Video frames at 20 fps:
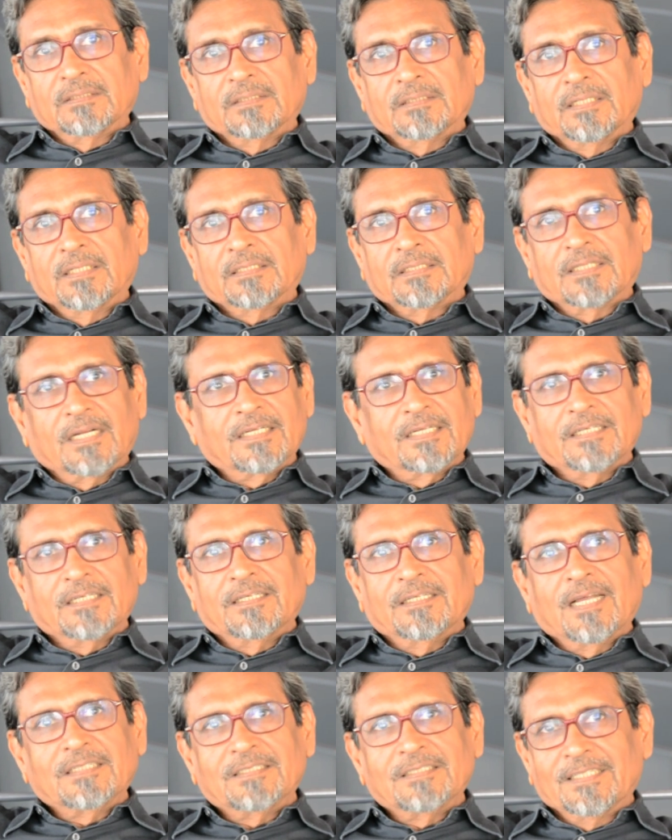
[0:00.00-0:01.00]
They started
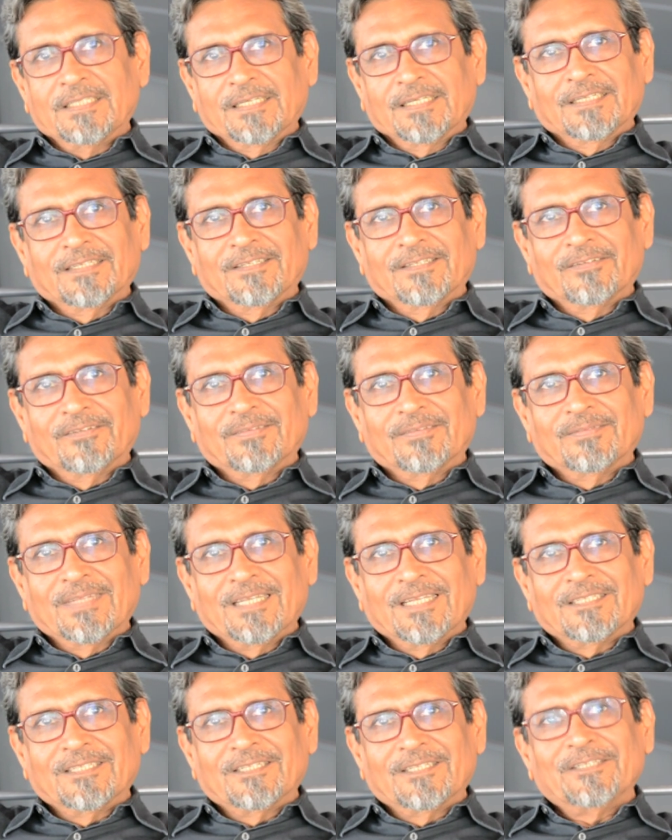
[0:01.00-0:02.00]
dancing, you
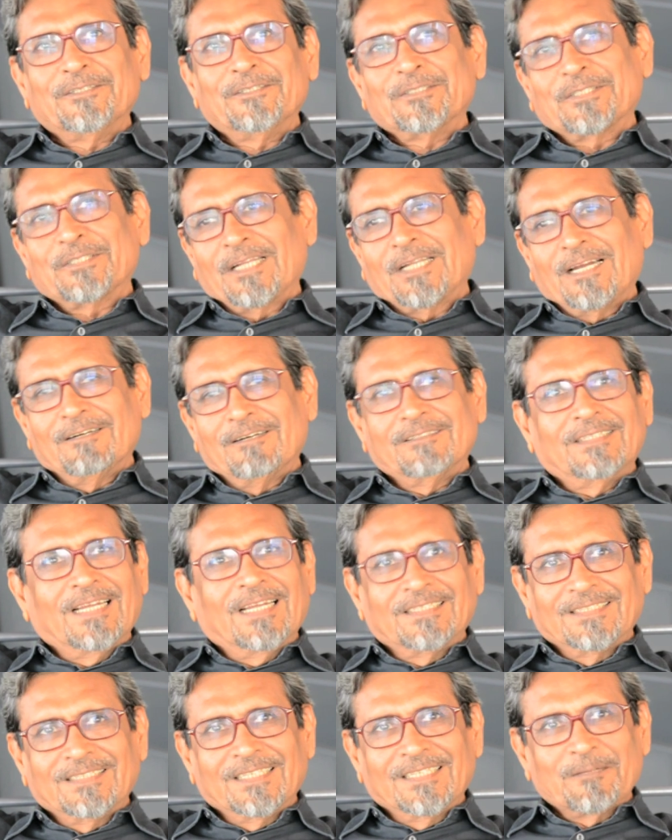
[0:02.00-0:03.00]
know, as a huge crowd
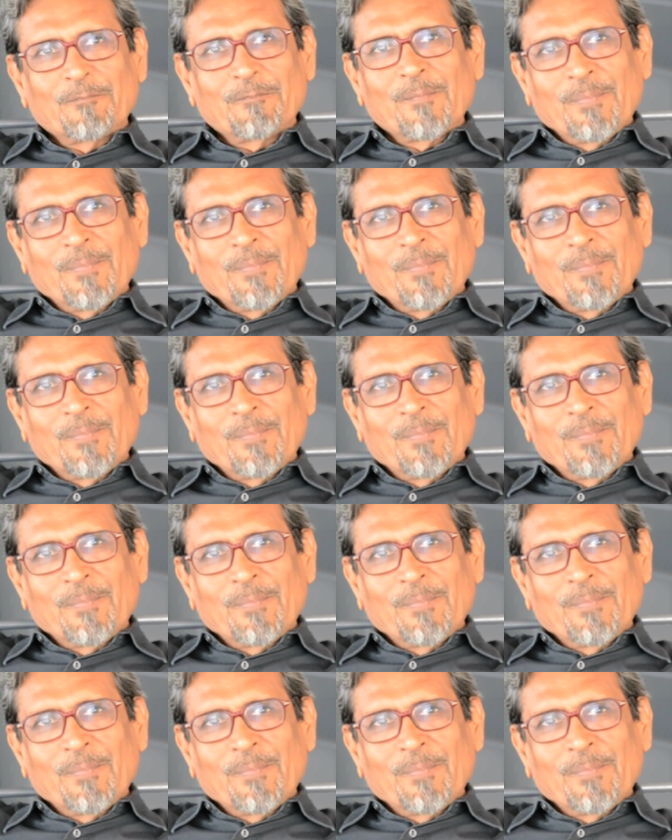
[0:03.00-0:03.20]
dancing